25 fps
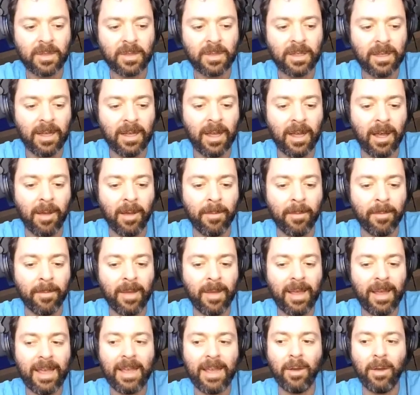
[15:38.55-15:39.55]

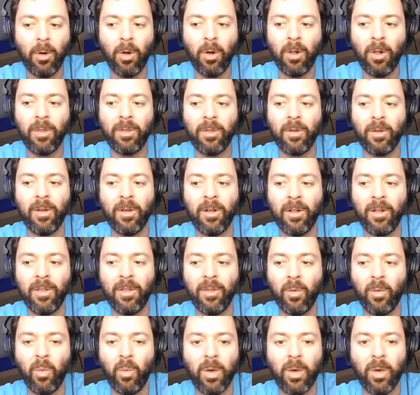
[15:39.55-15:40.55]
And all the
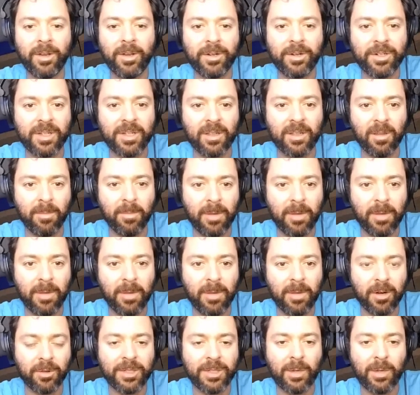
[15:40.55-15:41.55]
wonders and the
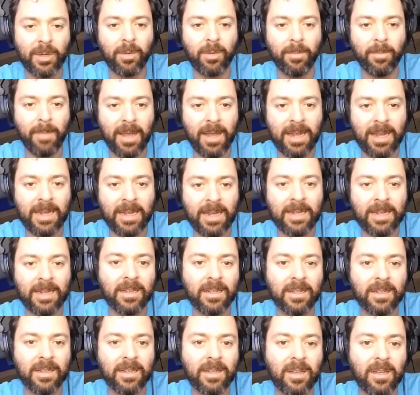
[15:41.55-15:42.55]
miracles that were made
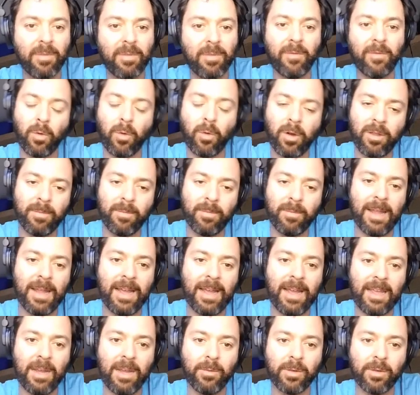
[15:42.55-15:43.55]
before the Black
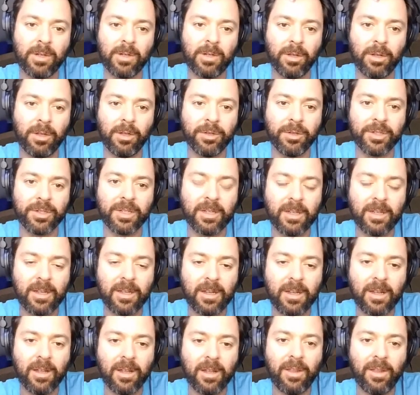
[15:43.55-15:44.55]
Gate were closed,
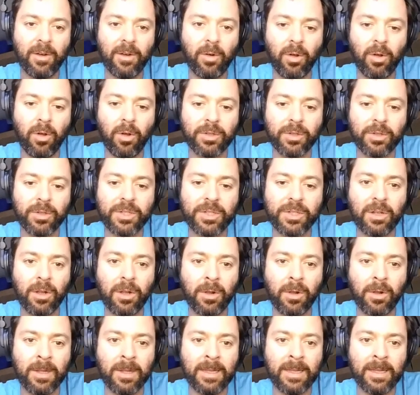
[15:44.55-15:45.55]
they're all
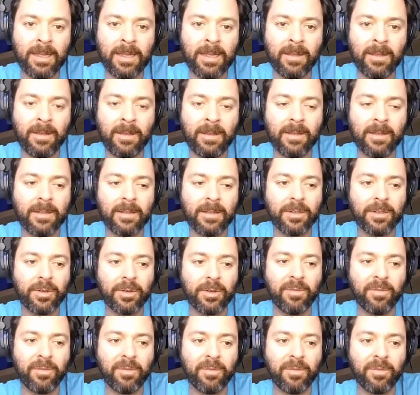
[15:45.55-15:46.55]
slowly
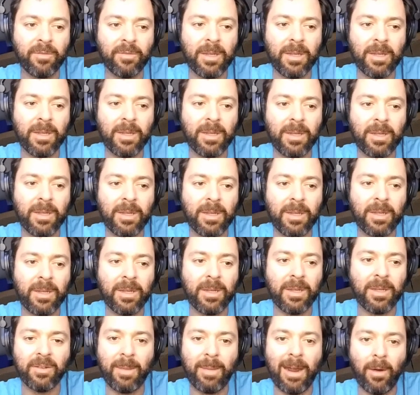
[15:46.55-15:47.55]
sort of being
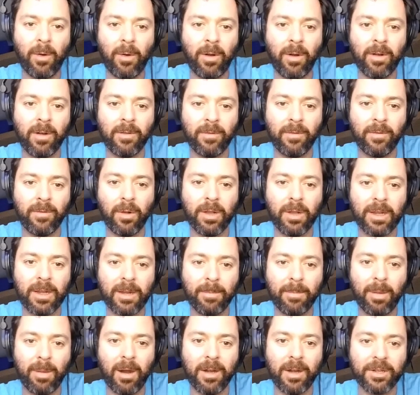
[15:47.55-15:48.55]
drained of their power and
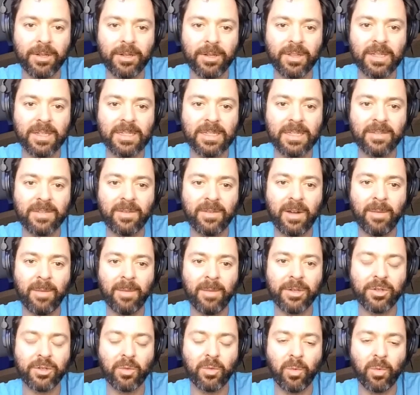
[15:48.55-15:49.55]
falling apart. So this is
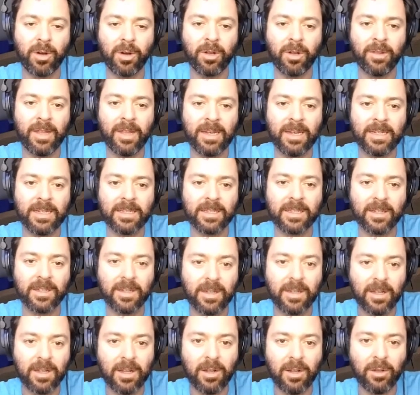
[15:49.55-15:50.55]
very much a world that
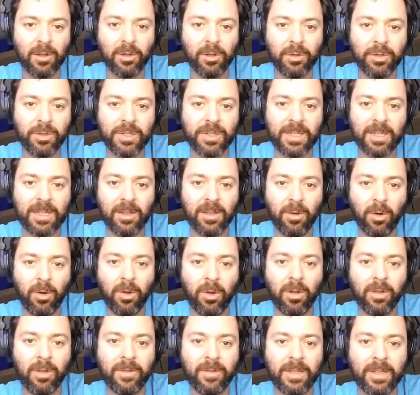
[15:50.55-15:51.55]
is
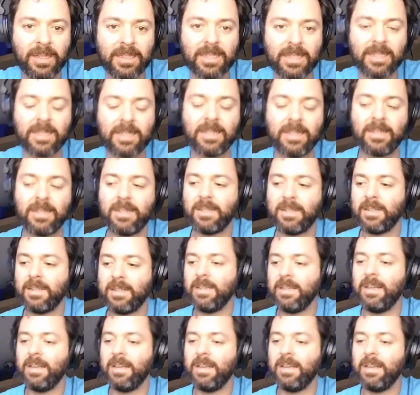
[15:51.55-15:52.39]
losing all of its